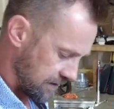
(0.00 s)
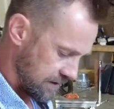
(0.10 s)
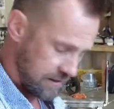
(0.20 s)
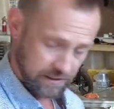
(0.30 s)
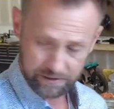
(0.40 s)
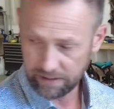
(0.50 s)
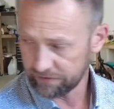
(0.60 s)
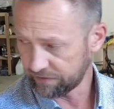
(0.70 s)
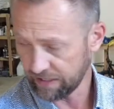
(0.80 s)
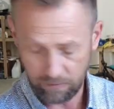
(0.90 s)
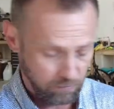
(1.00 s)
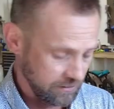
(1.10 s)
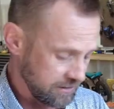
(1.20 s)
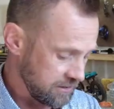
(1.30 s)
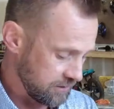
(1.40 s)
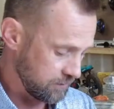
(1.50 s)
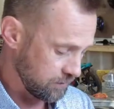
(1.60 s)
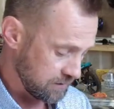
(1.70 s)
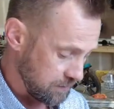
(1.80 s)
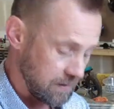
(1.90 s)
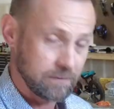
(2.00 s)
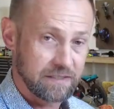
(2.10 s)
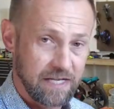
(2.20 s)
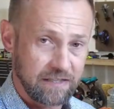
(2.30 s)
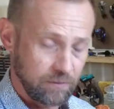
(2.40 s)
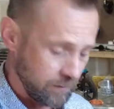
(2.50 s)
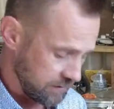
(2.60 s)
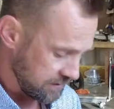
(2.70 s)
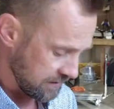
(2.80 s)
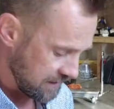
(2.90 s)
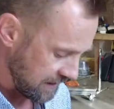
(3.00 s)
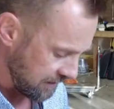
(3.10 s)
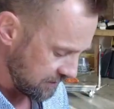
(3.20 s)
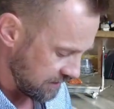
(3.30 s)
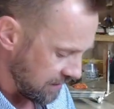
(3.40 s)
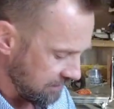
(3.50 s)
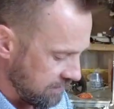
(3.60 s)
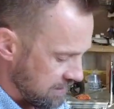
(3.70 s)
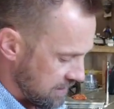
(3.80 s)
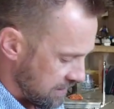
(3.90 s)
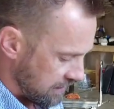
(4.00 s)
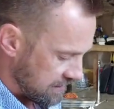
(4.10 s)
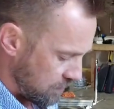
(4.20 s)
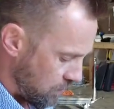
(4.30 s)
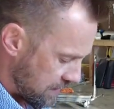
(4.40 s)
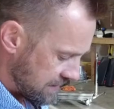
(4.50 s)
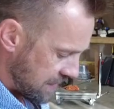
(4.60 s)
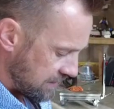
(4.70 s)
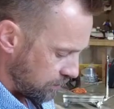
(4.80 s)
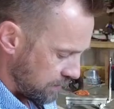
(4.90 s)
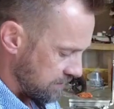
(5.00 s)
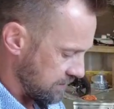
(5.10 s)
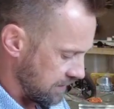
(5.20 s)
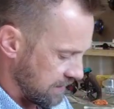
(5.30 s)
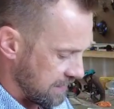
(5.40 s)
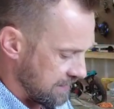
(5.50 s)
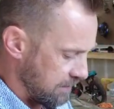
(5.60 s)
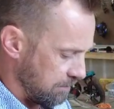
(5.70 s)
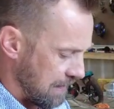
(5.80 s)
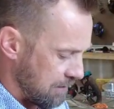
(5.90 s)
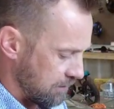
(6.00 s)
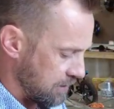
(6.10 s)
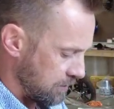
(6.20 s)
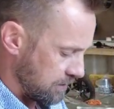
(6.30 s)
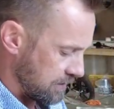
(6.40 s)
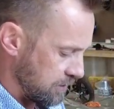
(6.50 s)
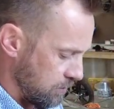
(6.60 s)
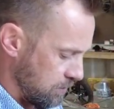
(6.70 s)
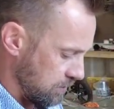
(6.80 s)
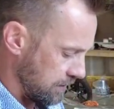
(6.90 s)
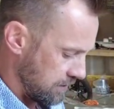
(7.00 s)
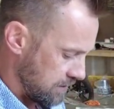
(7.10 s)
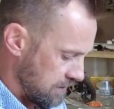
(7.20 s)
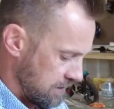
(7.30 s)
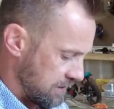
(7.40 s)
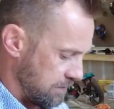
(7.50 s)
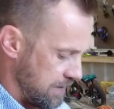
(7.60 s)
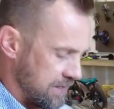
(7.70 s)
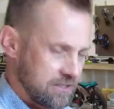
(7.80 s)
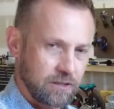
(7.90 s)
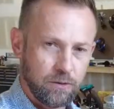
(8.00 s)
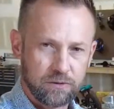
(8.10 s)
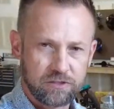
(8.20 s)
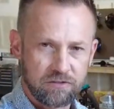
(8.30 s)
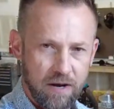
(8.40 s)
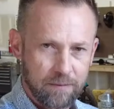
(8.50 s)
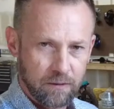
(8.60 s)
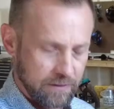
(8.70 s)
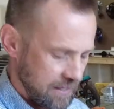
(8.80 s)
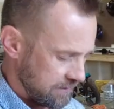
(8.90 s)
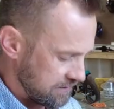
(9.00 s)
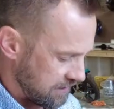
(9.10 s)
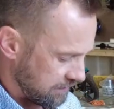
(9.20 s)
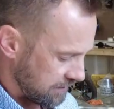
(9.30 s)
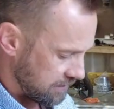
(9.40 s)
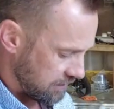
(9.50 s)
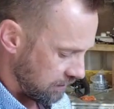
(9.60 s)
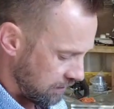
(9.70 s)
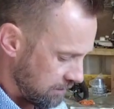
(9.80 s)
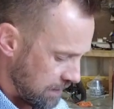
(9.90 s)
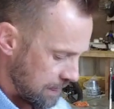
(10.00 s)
The other thing I wanted to do was be able to take the wheels and tires off, because I want to take the wheels in and get them powder coated gold to match the gold stripe going down the center of the car.